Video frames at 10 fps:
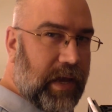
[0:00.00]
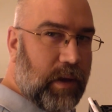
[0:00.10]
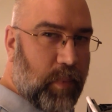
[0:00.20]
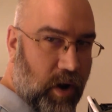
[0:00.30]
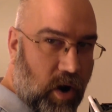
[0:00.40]

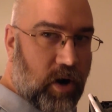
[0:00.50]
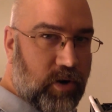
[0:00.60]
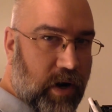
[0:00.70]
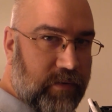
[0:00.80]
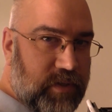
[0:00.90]
at my hard
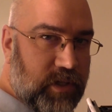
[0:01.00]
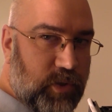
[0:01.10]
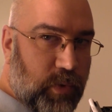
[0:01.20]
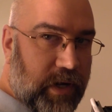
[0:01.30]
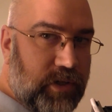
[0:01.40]
drive
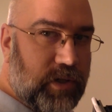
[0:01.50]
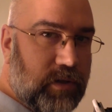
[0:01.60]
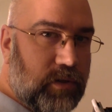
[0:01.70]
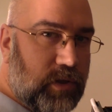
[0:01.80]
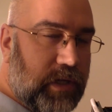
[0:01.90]
situation,
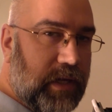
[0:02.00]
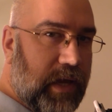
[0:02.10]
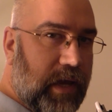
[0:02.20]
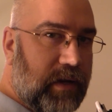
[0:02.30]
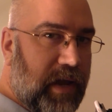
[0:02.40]
looking
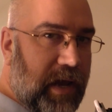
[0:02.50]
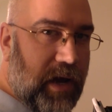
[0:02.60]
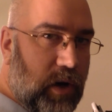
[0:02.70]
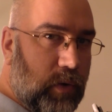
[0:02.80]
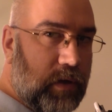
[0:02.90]
at
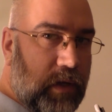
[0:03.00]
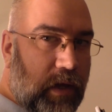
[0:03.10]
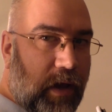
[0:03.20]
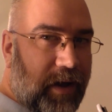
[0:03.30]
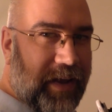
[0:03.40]
how
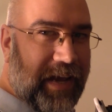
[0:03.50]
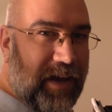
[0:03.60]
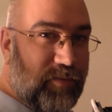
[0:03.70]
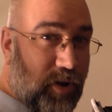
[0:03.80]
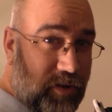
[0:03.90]
I
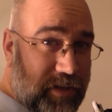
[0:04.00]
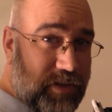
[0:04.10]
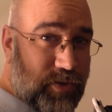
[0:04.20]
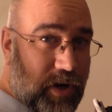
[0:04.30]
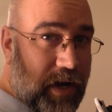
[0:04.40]
have all these
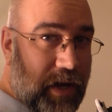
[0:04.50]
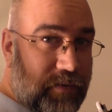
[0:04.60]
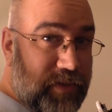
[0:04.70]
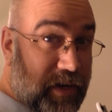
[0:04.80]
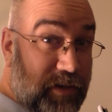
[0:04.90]

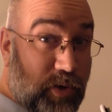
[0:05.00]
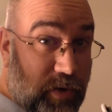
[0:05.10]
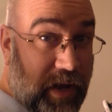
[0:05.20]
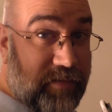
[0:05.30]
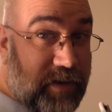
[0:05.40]
drives and I don't
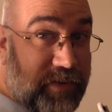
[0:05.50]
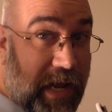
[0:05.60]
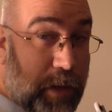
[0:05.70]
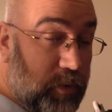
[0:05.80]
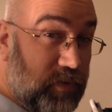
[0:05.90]
have enough
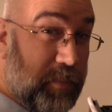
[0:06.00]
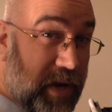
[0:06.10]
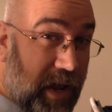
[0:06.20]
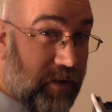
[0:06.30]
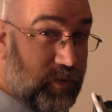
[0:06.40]
cables. I'm going
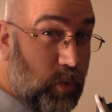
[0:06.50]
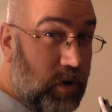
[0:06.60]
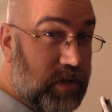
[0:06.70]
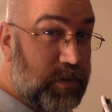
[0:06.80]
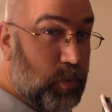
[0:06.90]
to have to
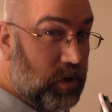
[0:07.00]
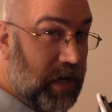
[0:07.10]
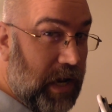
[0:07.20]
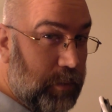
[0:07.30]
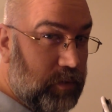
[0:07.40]
order some more
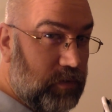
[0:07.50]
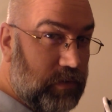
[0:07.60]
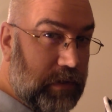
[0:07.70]
cables.